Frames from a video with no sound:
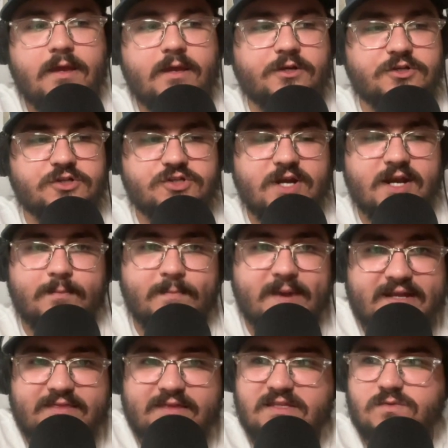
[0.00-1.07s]
you're just trying to
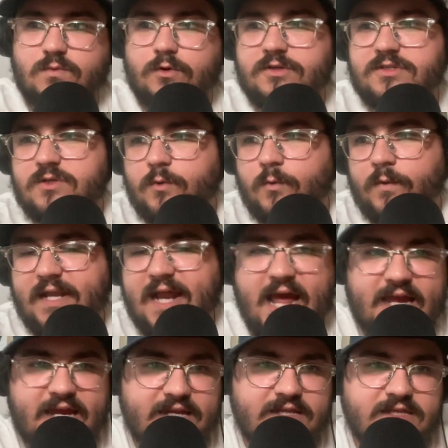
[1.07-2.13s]
make things work so you can win
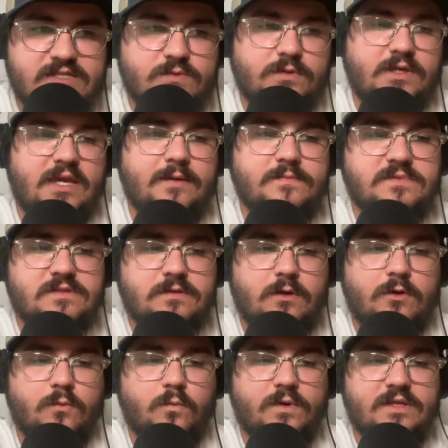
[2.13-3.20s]
high 80s games
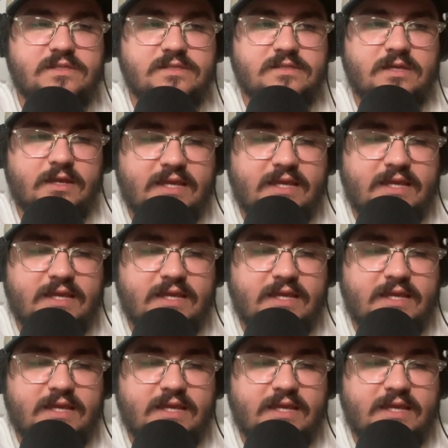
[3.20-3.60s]
or win